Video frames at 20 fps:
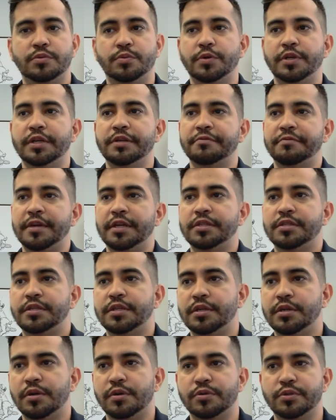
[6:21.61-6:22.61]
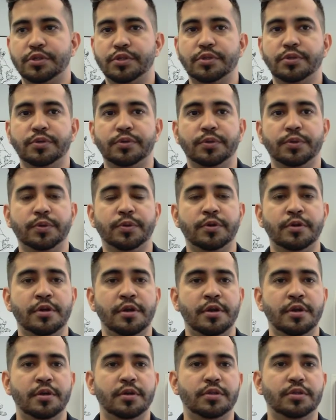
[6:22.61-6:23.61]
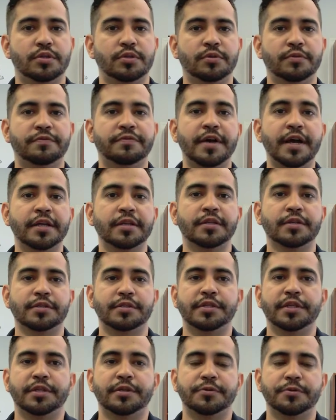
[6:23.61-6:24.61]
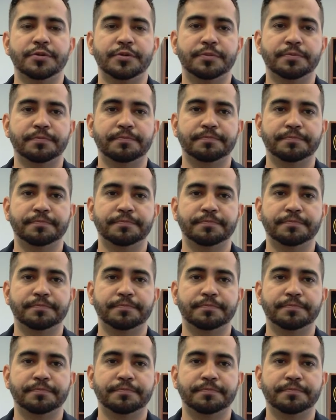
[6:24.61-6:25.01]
what events he goes to find his deals.